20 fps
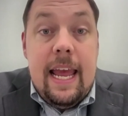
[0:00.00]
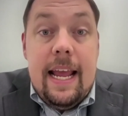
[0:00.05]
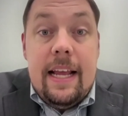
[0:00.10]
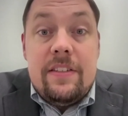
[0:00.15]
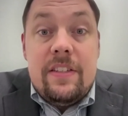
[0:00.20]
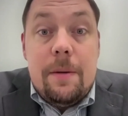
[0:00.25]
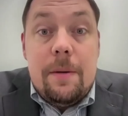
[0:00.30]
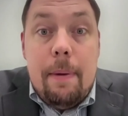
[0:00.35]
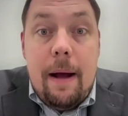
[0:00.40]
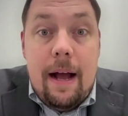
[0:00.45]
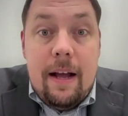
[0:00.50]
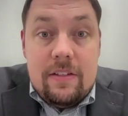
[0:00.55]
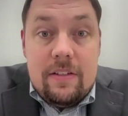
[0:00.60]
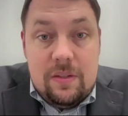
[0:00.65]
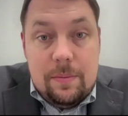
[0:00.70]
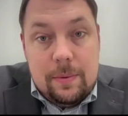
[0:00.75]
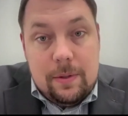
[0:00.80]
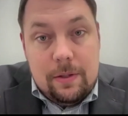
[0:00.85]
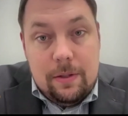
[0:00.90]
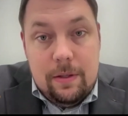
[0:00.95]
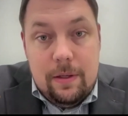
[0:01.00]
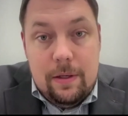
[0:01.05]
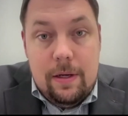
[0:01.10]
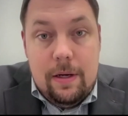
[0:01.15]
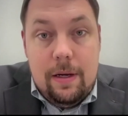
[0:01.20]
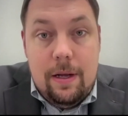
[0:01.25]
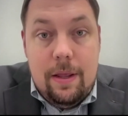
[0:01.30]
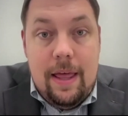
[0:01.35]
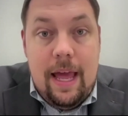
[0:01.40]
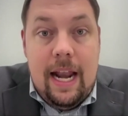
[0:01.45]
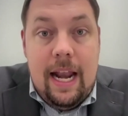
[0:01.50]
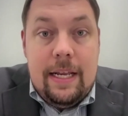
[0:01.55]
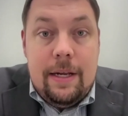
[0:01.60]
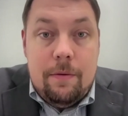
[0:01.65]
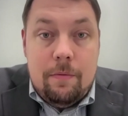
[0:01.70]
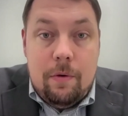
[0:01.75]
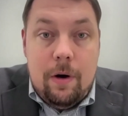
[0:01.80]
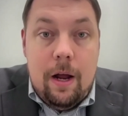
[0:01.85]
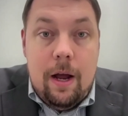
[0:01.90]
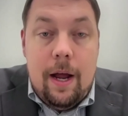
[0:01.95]
Is it possible that
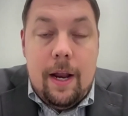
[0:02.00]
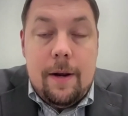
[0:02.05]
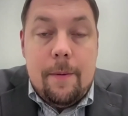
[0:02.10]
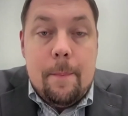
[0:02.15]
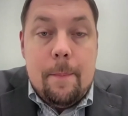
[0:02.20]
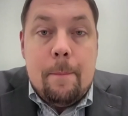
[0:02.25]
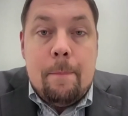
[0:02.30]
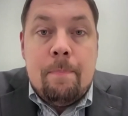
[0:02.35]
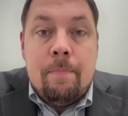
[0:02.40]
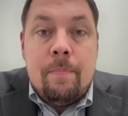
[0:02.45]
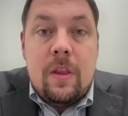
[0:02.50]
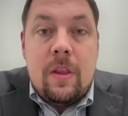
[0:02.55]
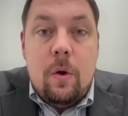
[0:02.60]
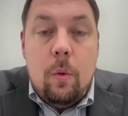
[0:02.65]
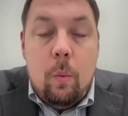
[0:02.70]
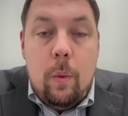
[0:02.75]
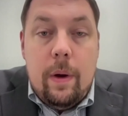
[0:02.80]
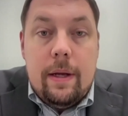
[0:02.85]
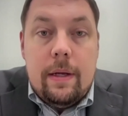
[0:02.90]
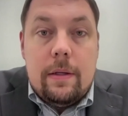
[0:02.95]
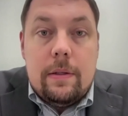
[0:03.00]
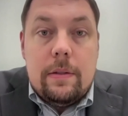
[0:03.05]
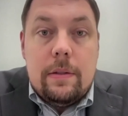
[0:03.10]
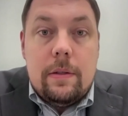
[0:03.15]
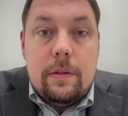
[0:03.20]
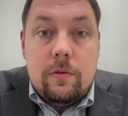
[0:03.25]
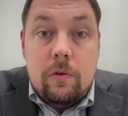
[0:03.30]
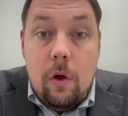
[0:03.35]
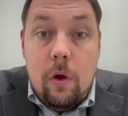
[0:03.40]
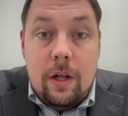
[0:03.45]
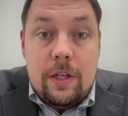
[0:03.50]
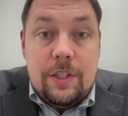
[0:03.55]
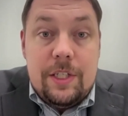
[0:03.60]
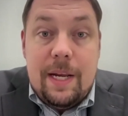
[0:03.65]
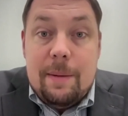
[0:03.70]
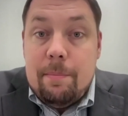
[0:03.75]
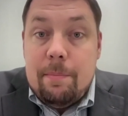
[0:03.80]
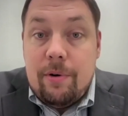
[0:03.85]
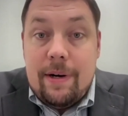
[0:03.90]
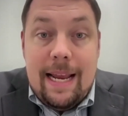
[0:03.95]
Iran will launch
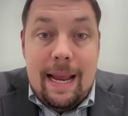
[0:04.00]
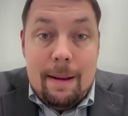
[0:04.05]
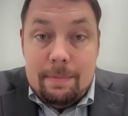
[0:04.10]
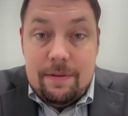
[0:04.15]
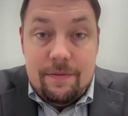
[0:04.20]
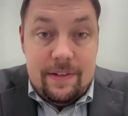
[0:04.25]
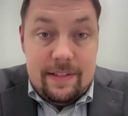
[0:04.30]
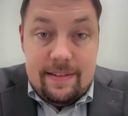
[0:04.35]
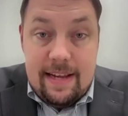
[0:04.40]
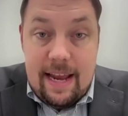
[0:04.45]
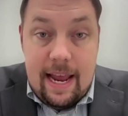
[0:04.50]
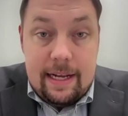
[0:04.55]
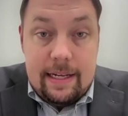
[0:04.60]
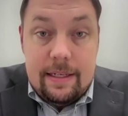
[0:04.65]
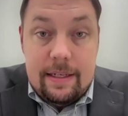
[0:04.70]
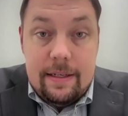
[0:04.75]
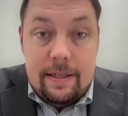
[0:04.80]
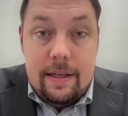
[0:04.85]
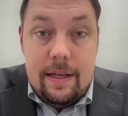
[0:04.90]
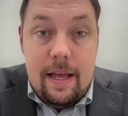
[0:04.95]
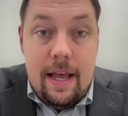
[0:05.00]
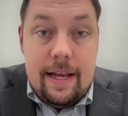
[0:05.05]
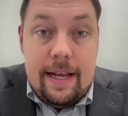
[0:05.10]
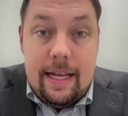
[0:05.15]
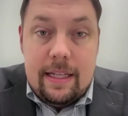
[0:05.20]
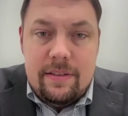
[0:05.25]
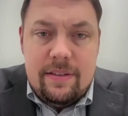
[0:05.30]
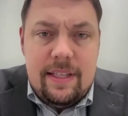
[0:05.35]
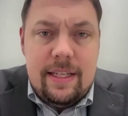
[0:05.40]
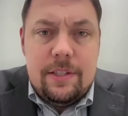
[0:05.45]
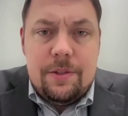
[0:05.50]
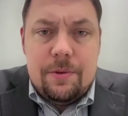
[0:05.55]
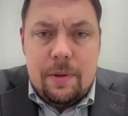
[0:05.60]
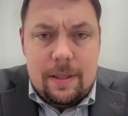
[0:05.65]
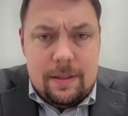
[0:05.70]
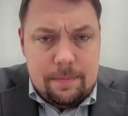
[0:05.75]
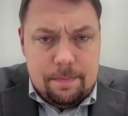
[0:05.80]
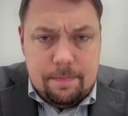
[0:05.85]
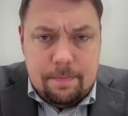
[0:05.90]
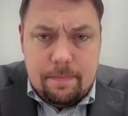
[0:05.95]
a preemptive attack against
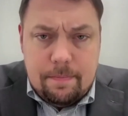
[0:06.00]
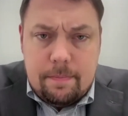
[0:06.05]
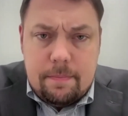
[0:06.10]
Israel?